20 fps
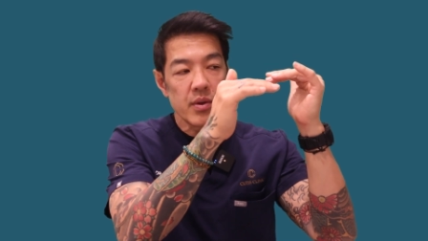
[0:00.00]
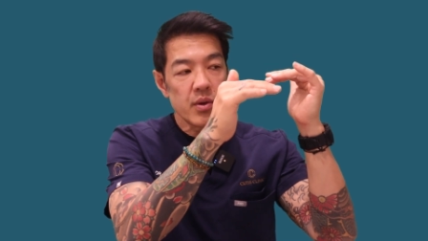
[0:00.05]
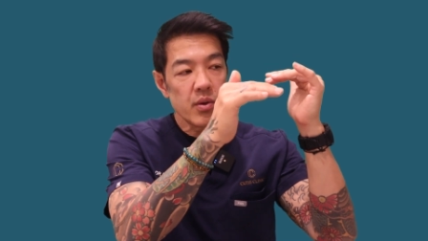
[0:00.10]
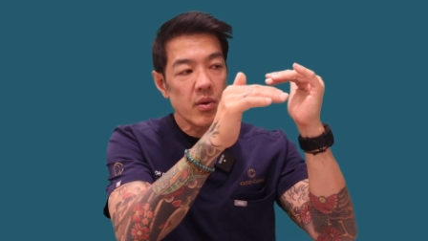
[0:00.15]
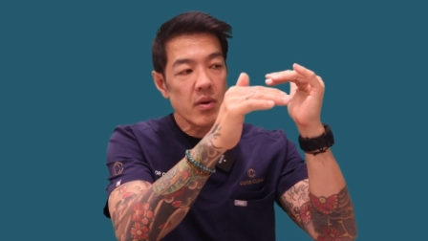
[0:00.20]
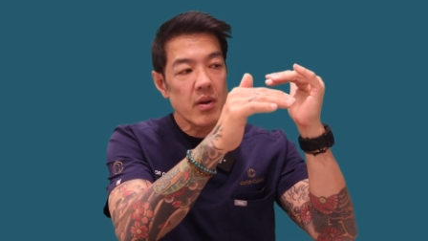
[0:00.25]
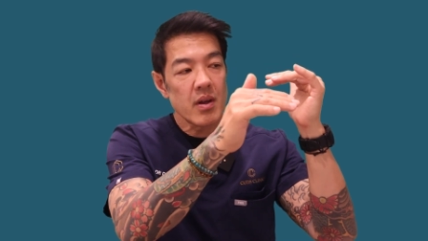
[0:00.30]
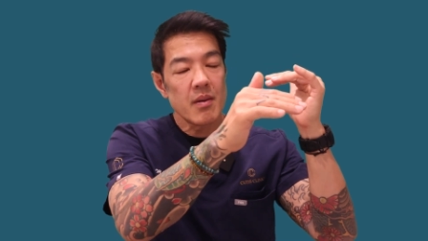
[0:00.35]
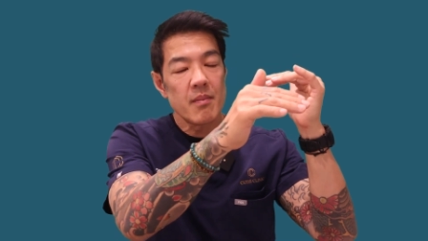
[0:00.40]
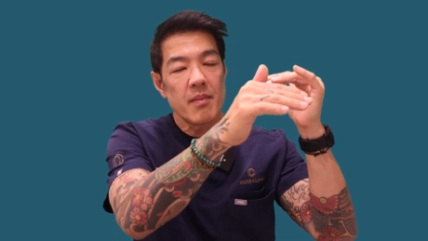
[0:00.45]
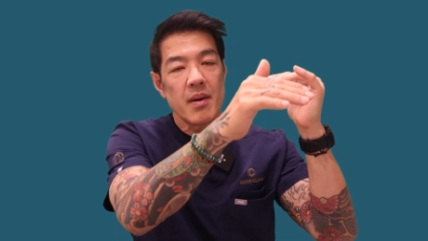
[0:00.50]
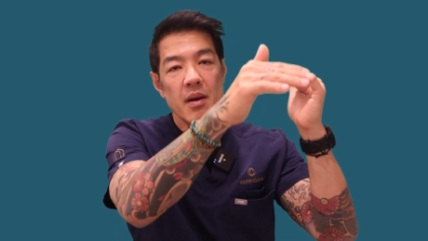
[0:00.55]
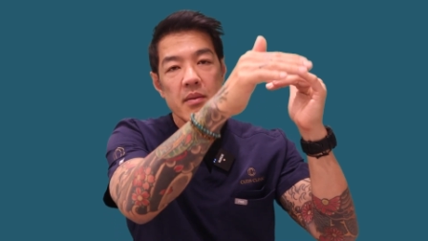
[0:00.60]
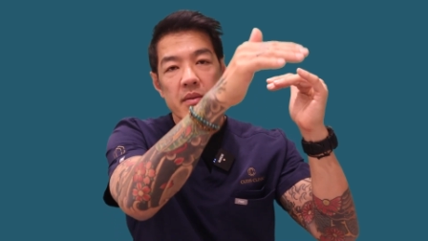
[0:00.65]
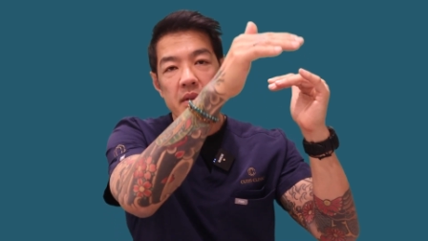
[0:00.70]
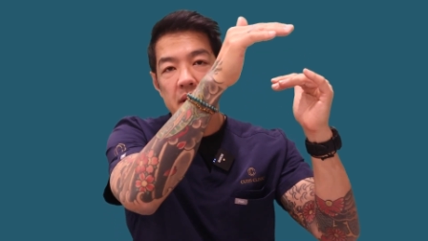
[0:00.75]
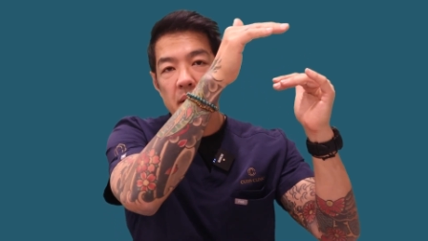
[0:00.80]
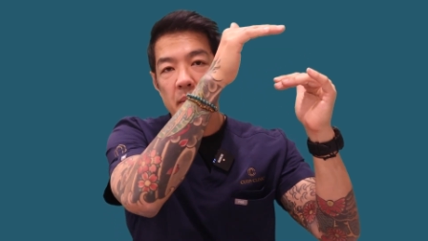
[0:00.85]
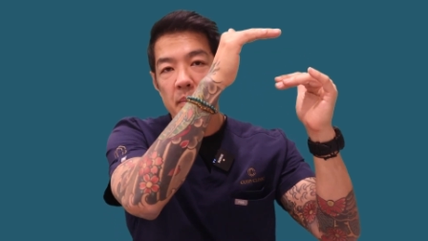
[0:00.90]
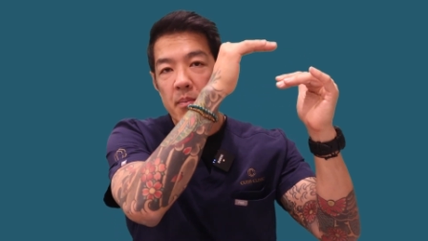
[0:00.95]
we're talking
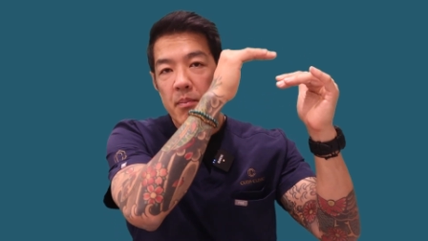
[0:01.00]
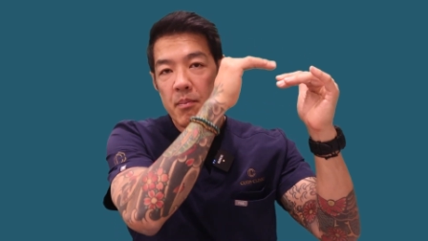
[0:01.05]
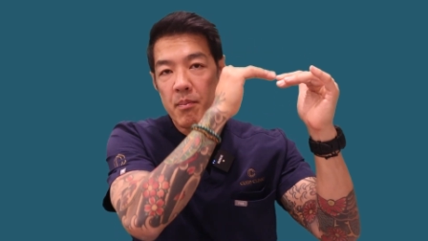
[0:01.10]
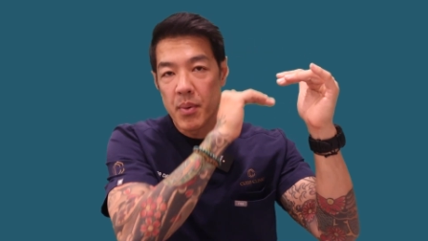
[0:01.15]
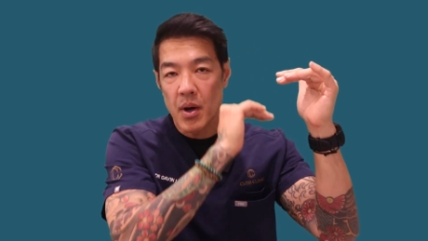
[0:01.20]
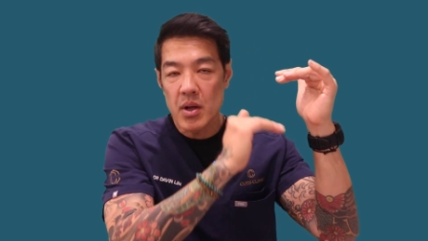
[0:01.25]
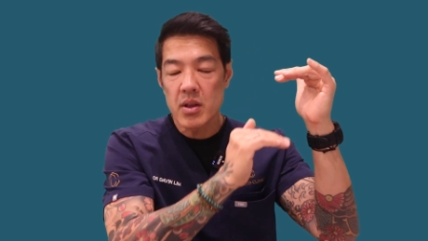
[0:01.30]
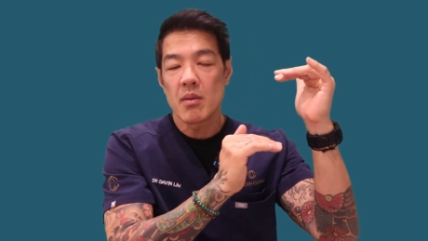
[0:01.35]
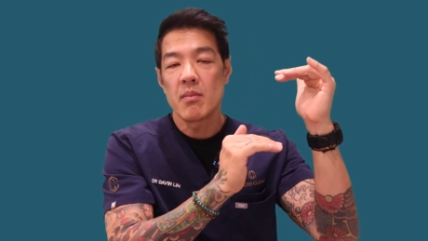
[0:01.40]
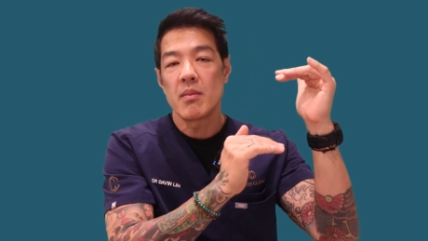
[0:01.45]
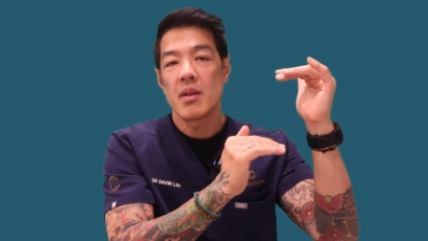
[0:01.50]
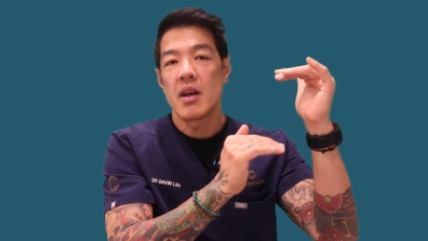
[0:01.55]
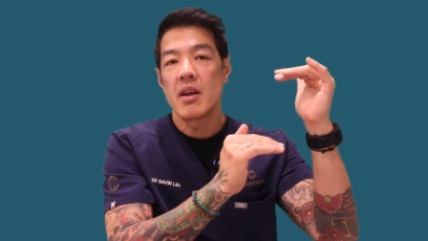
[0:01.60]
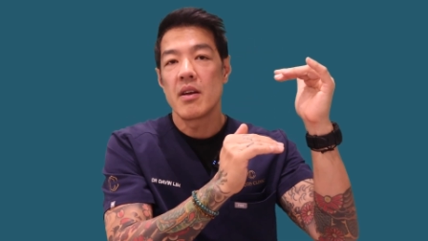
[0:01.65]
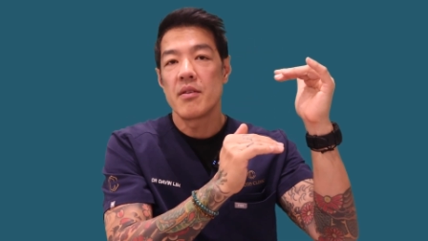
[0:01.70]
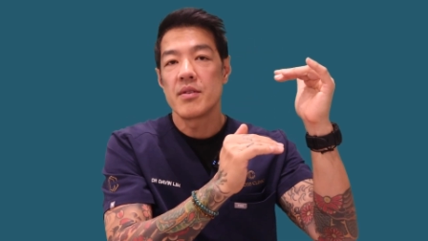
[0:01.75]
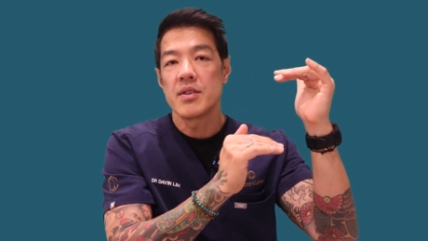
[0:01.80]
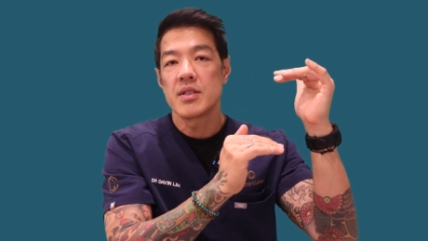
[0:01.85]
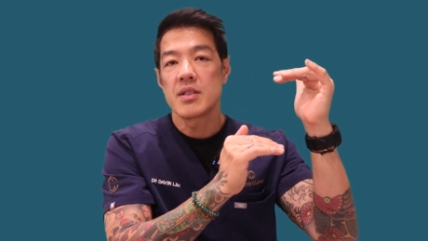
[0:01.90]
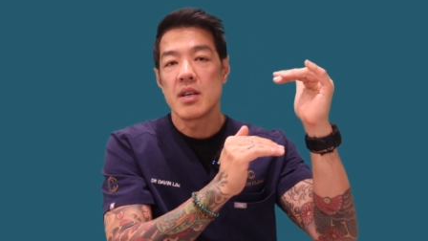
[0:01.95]
about the bottom
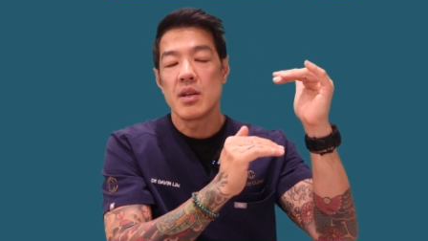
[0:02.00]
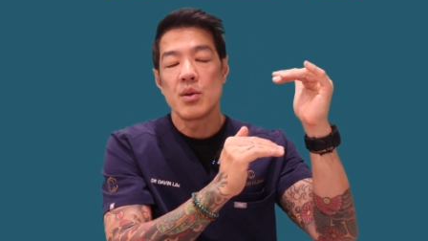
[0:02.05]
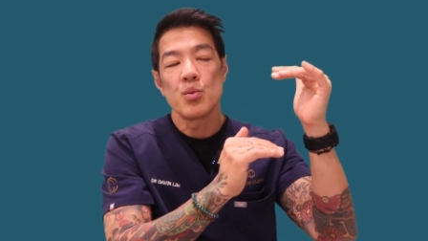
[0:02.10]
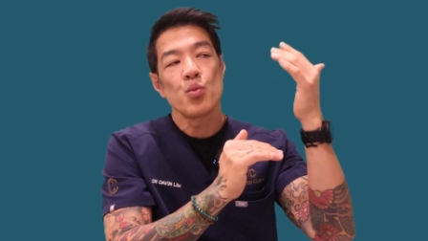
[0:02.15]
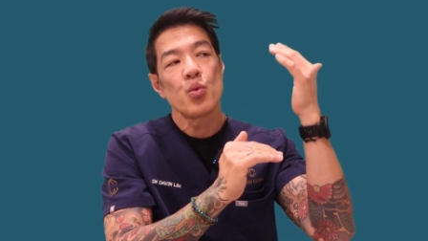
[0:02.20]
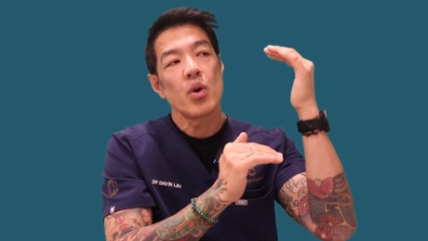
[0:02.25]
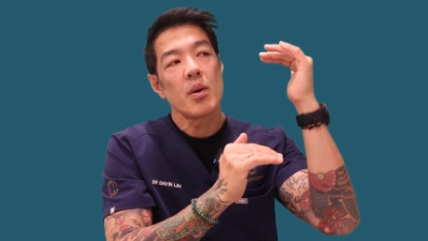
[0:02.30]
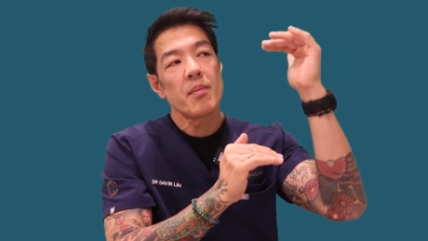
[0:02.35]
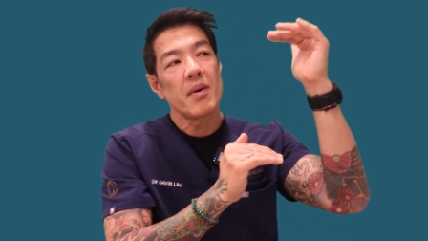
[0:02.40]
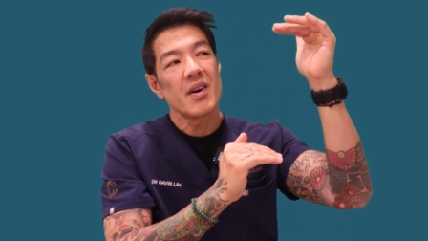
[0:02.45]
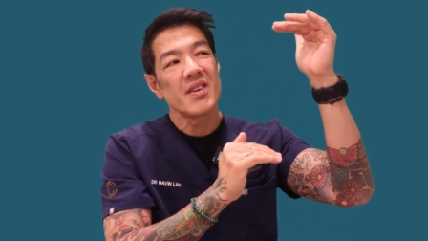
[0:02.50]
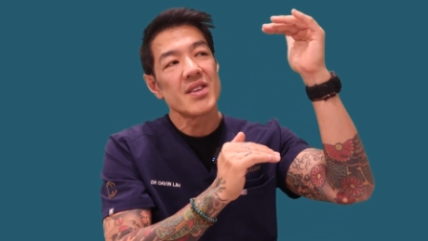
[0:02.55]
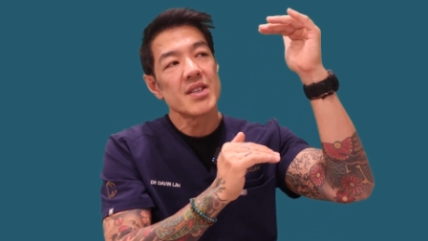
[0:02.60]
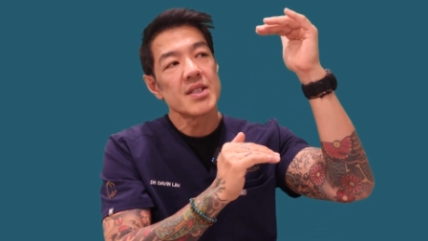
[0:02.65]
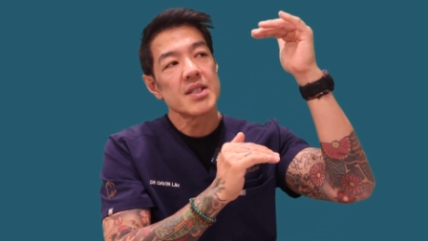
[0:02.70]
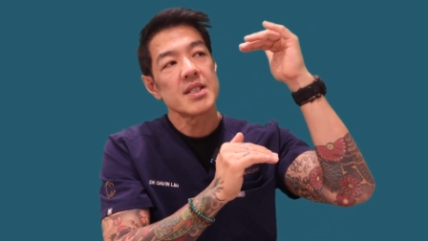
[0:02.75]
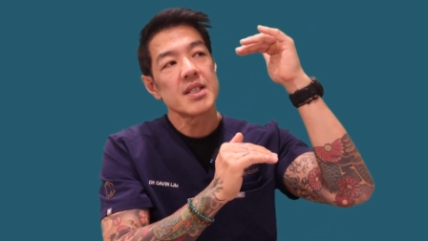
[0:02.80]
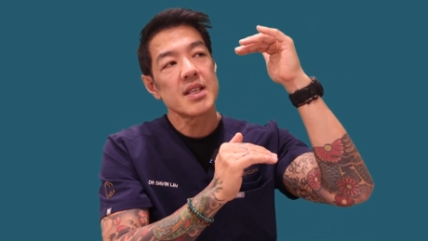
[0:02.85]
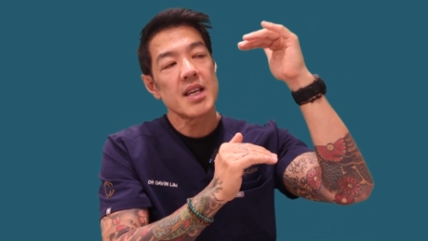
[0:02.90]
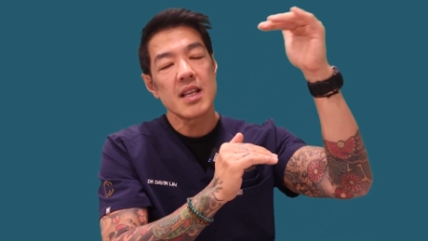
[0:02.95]
layer of the skin, whereby the
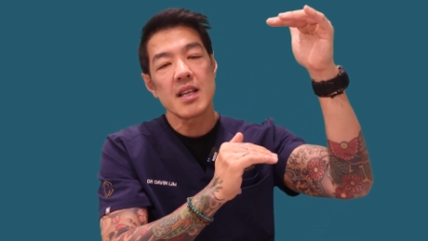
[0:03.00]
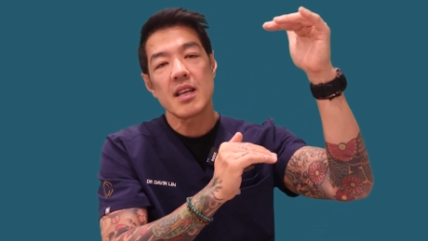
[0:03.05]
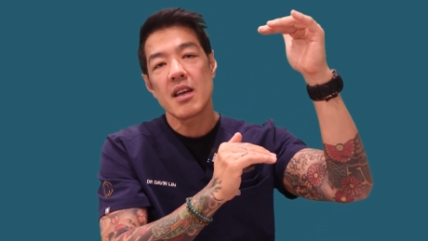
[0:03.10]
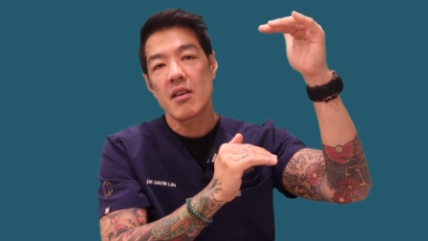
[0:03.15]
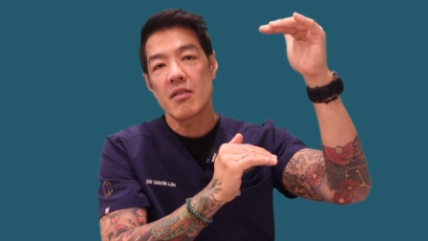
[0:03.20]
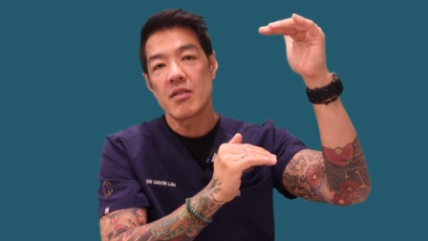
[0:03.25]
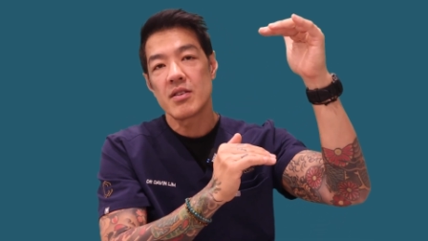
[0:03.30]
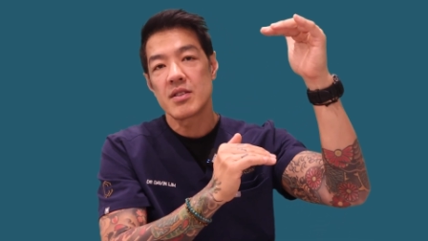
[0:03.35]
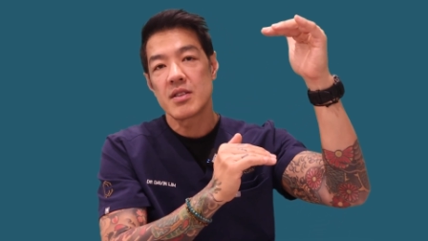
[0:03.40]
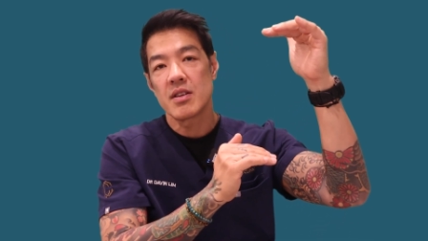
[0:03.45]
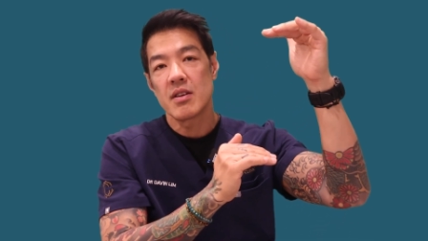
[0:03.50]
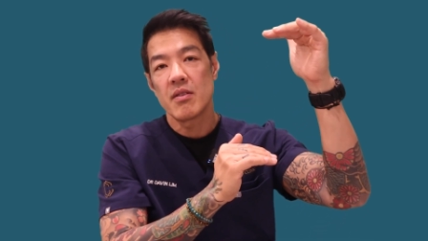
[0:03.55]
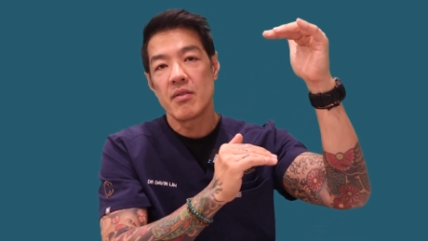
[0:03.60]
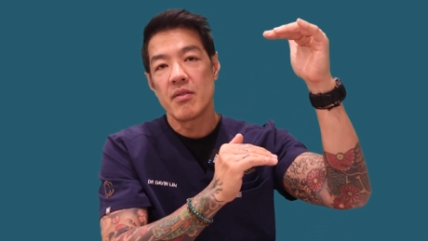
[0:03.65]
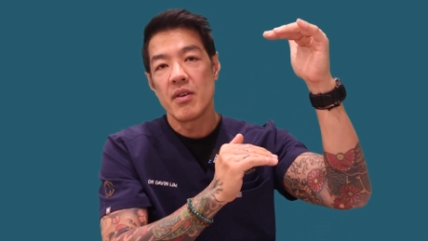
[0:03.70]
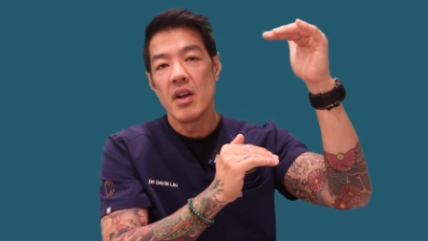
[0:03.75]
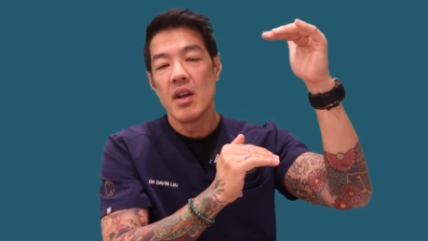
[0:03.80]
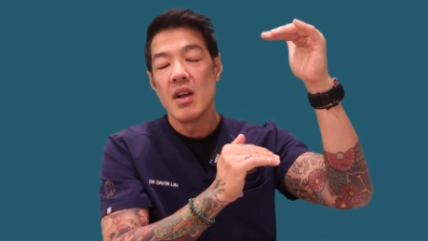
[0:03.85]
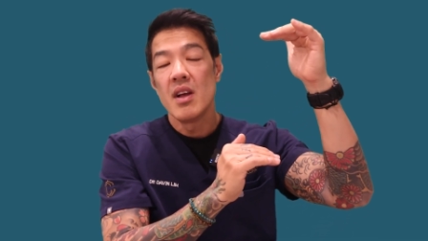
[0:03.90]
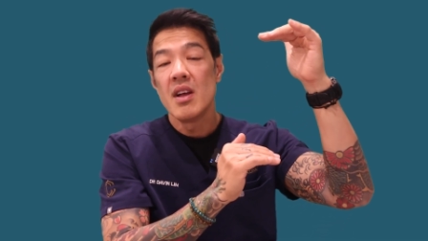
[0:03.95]
skincare itself